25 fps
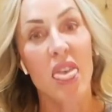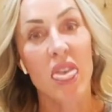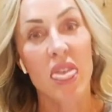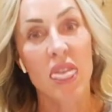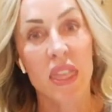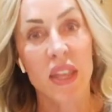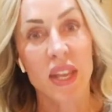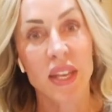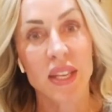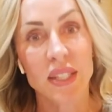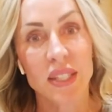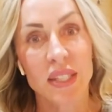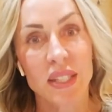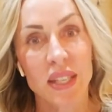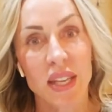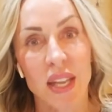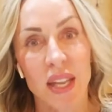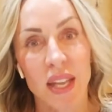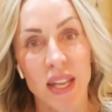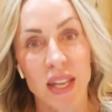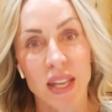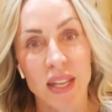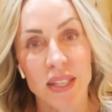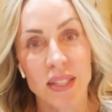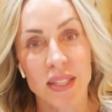This
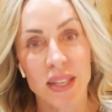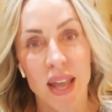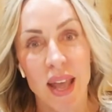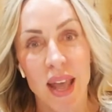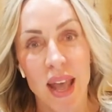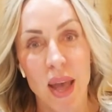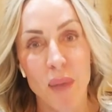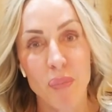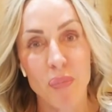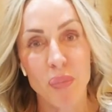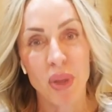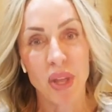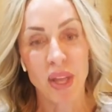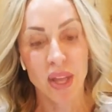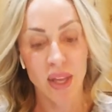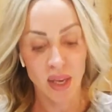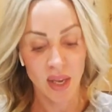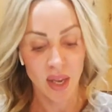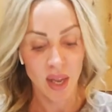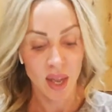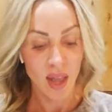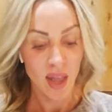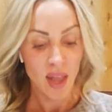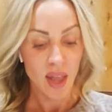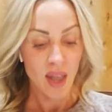is
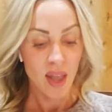epic.